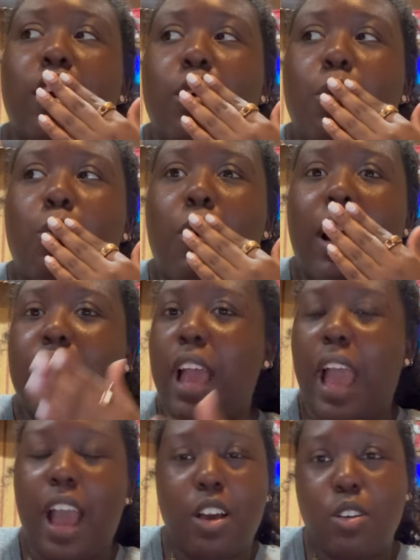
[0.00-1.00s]
What?
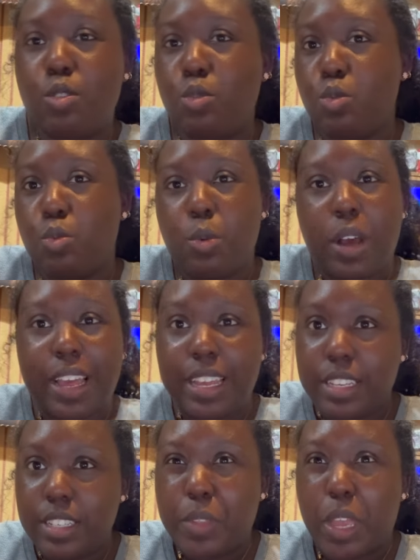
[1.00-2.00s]
I
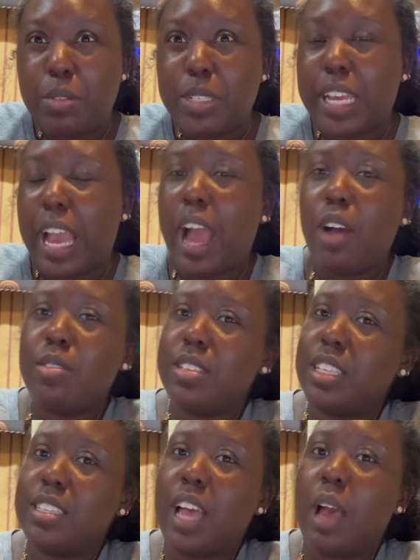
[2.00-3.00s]
was like, how is
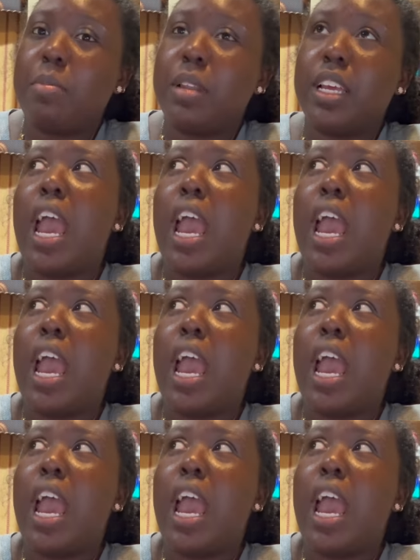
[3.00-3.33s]
this happening?